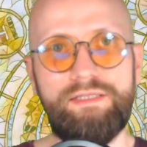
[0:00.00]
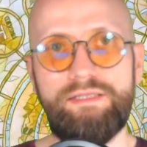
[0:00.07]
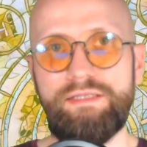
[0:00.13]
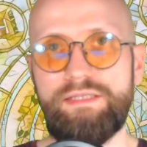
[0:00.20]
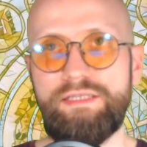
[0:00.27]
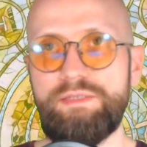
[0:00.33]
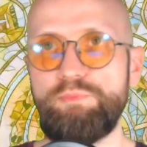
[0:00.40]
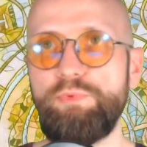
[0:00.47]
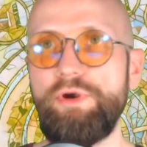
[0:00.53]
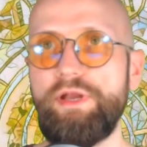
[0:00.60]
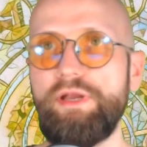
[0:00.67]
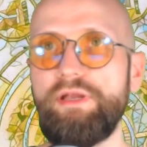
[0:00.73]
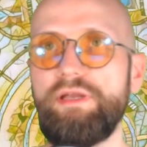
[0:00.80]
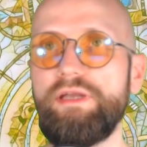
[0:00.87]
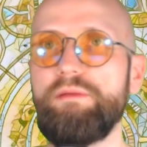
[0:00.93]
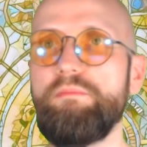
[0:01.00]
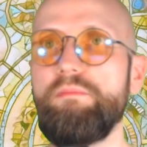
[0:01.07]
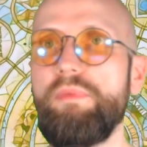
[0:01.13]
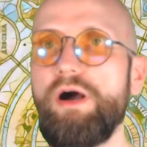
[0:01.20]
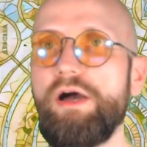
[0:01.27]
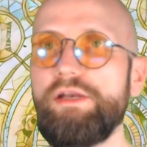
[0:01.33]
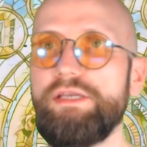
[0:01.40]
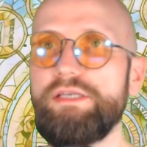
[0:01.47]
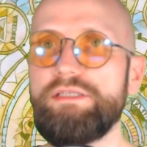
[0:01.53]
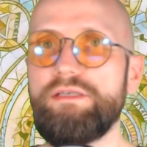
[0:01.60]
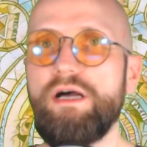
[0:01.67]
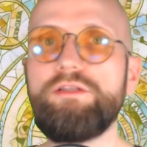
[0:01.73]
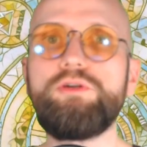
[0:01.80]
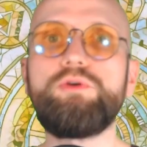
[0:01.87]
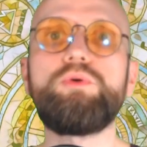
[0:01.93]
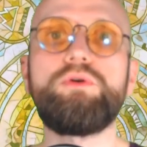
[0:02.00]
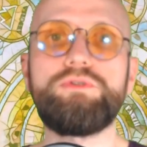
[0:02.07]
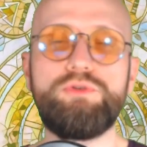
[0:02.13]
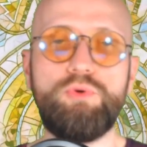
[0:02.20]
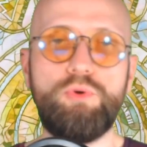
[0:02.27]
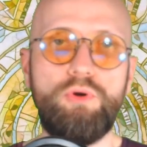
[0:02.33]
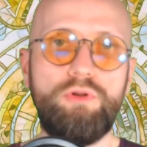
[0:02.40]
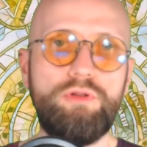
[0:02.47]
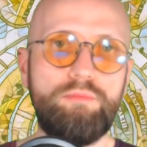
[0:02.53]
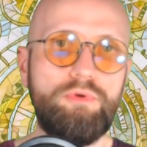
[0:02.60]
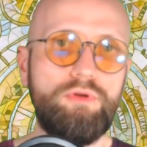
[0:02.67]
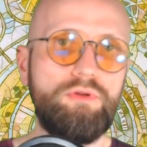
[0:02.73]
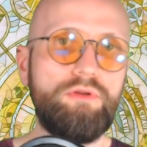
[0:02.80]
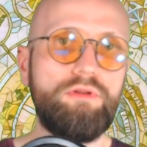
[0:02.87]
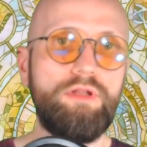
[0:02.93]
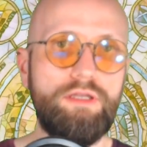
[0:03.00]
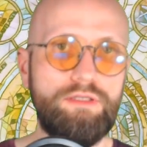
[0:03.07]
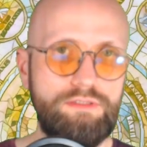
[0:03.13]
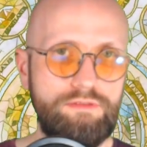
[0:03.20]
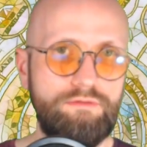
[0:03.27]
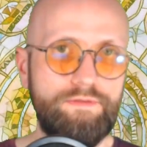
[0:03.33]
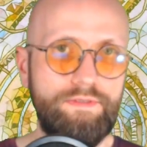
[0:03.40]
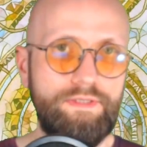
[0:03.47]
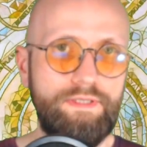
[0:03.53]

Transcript: The spring embodies uncontrollable lust.